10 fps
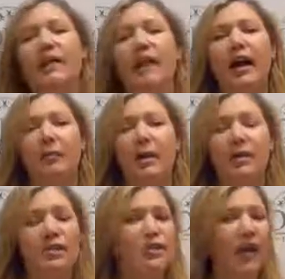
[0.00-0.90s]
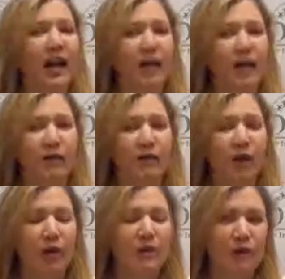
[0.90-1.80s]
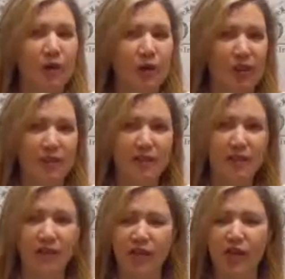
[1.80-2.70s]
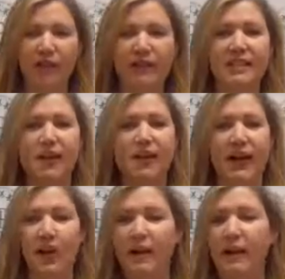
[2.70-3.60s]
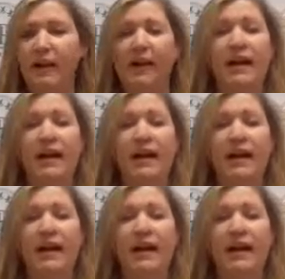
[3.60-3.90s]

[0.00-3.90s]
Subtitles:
A lot of people do not need referrals for their insurance to do physical therapy,